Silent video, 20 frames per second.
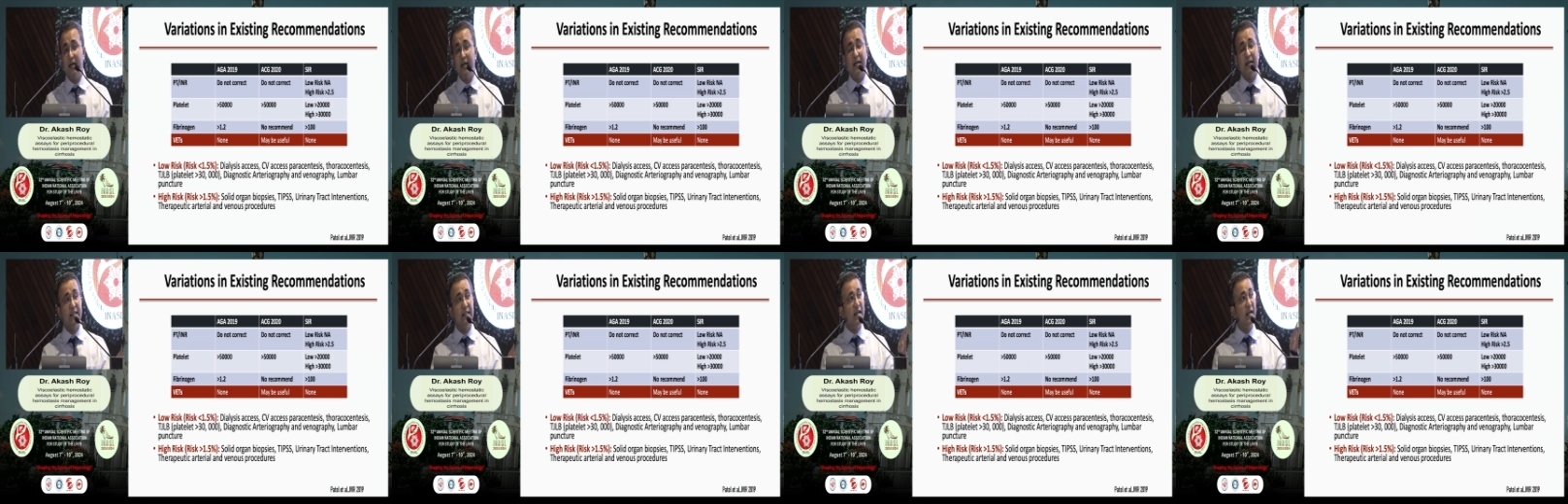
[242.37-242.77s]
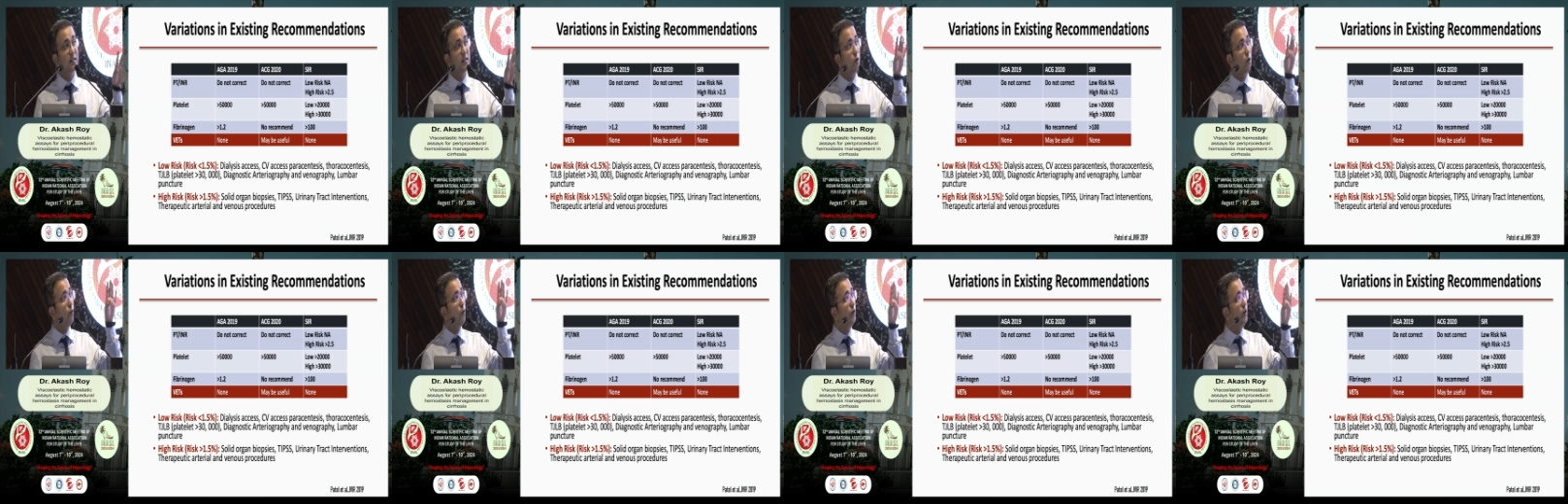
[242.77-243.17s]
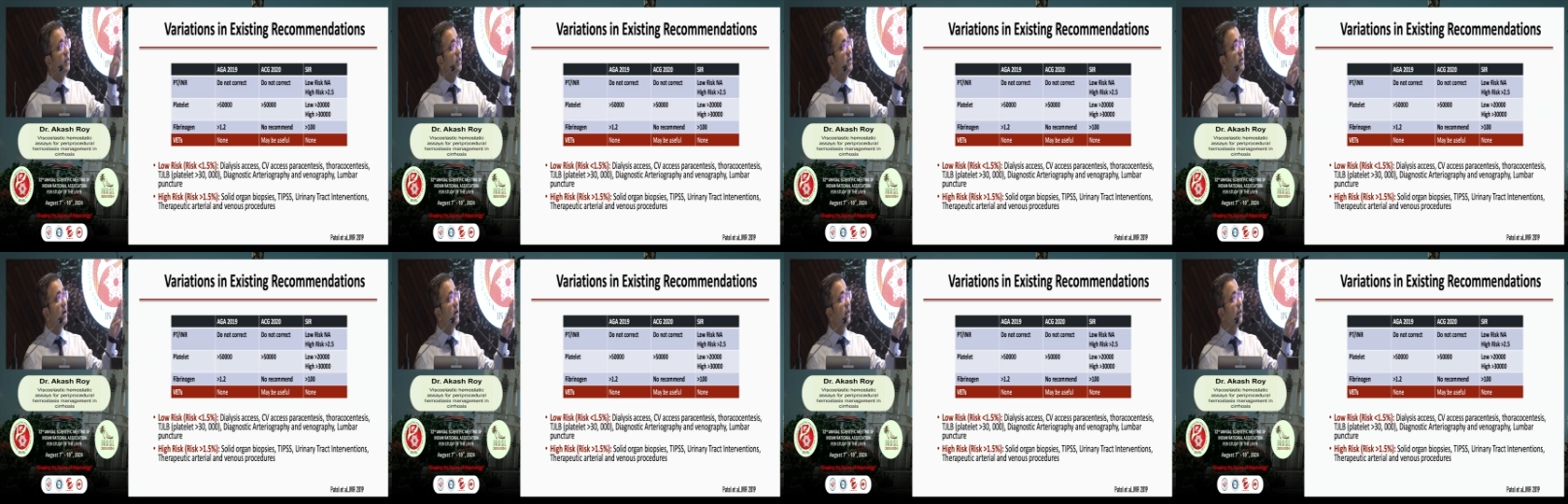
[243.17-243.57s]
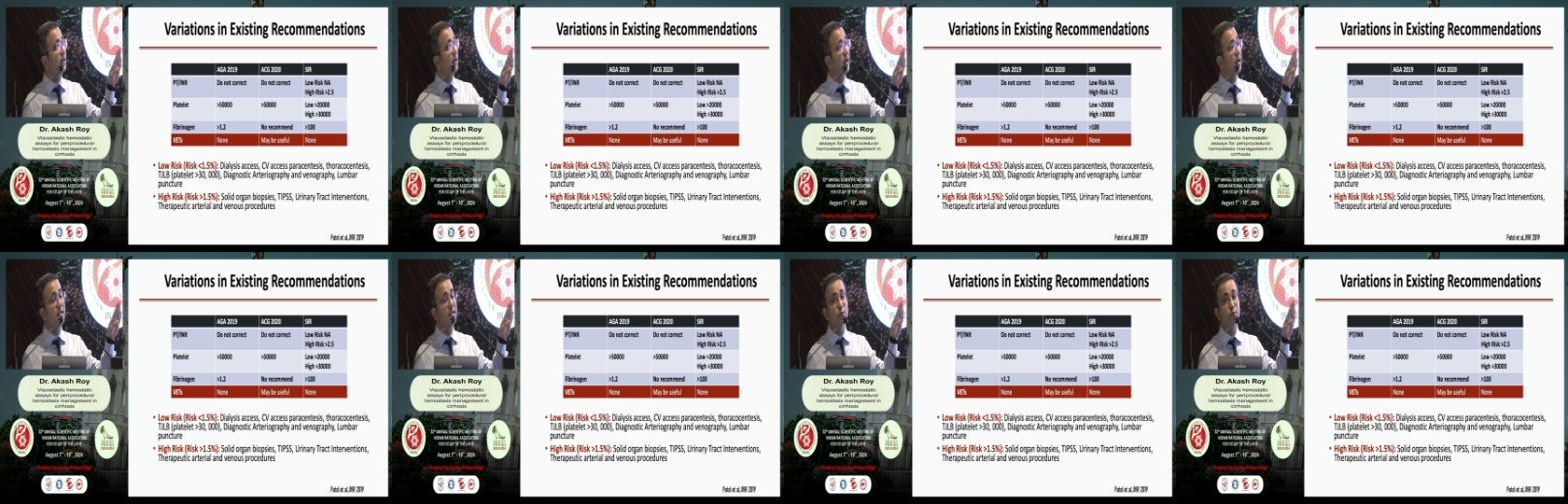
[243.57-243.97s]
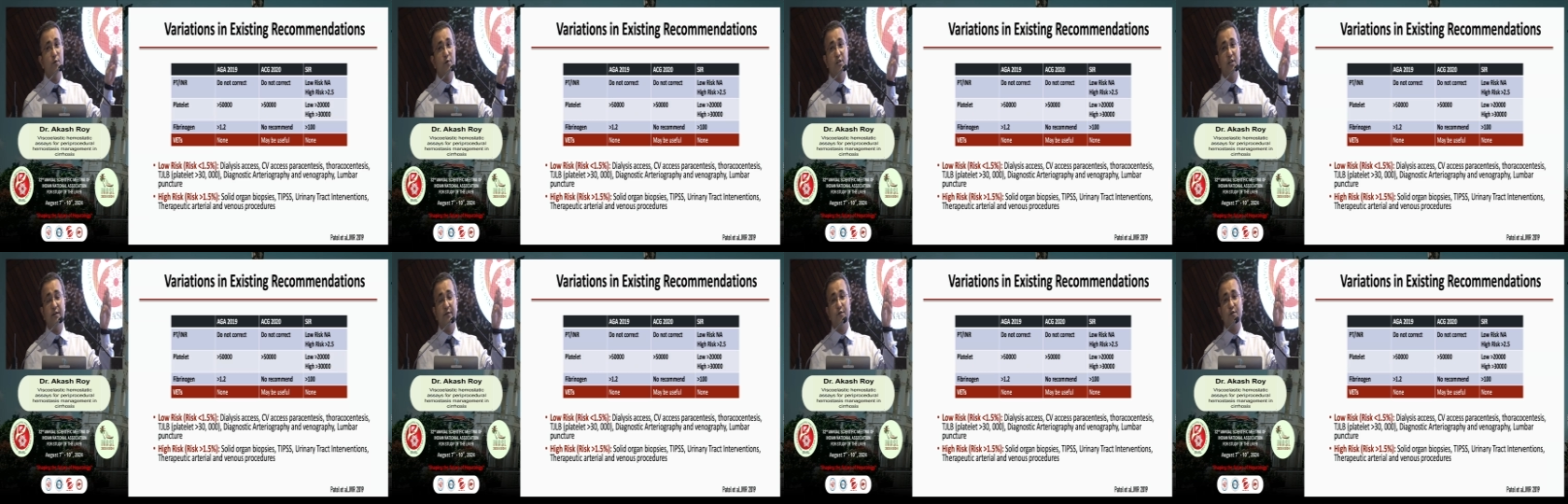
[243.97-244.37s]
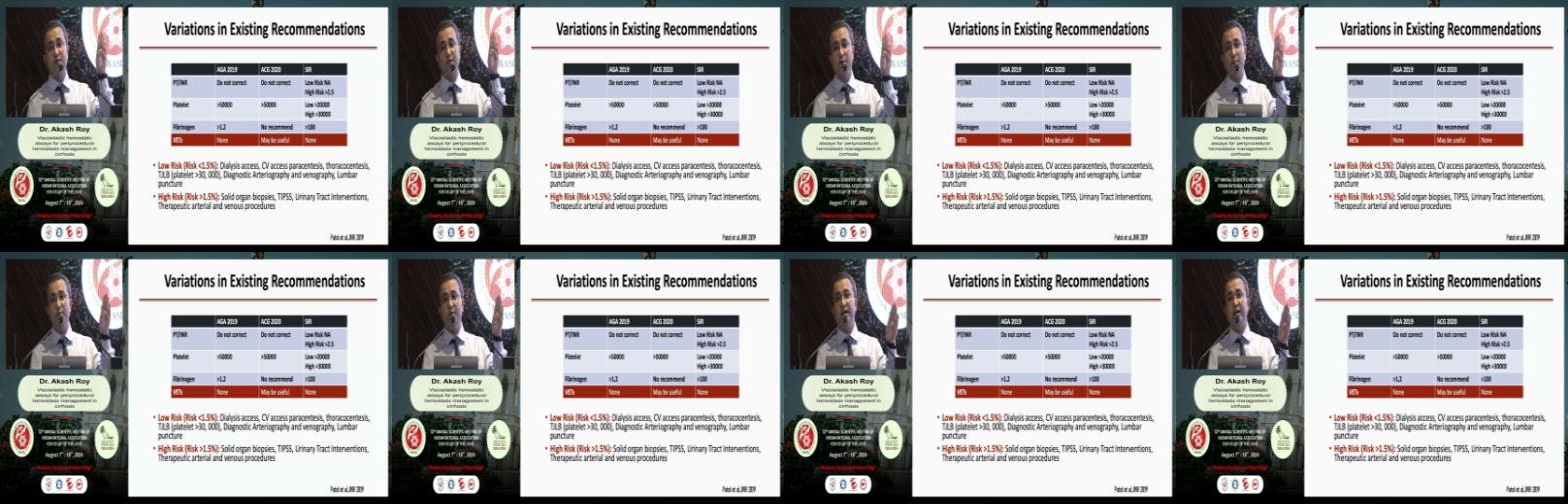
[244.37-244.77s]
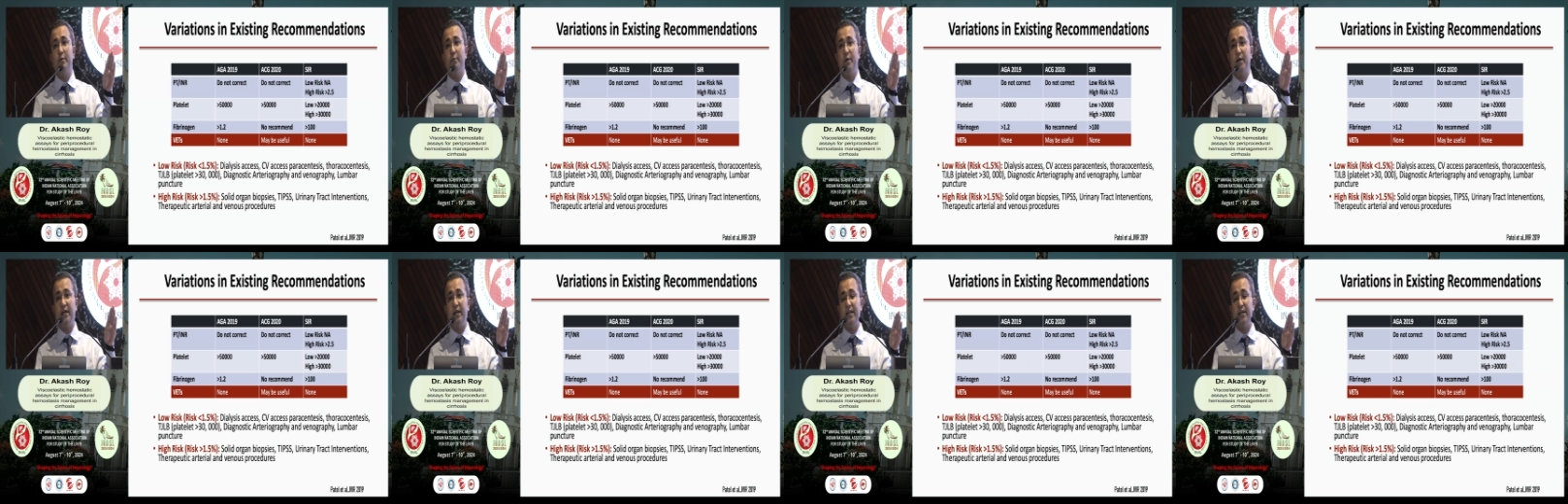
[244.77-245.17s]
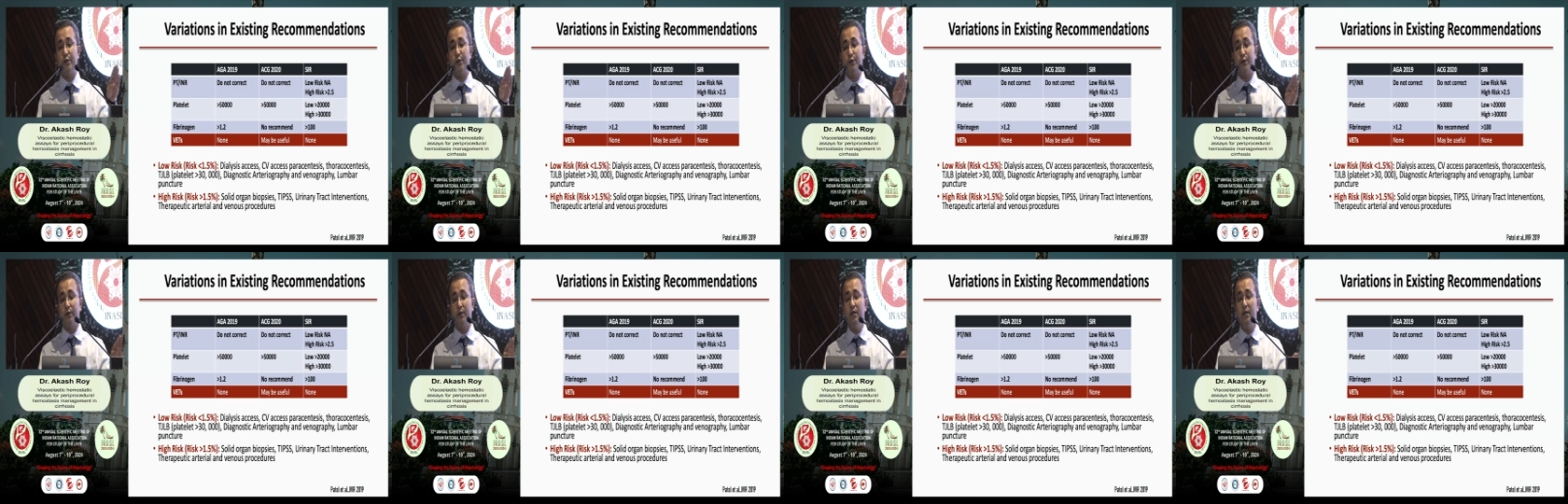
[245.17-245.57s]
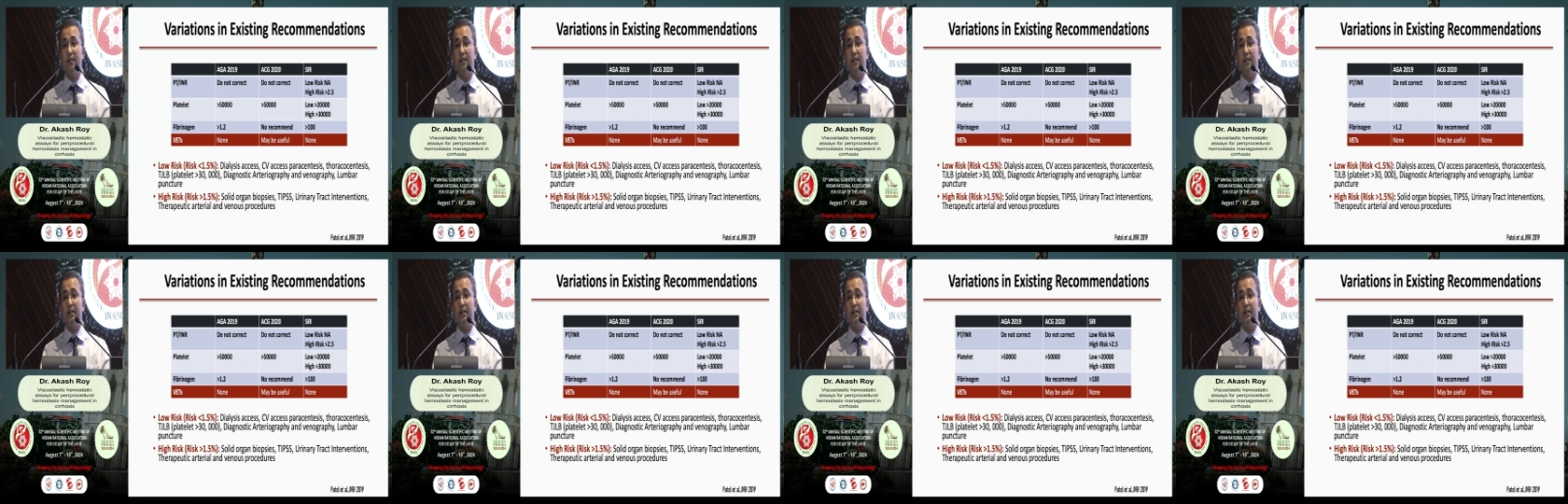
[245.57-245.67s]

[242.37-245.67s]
They are the only guidelines which give some recommendation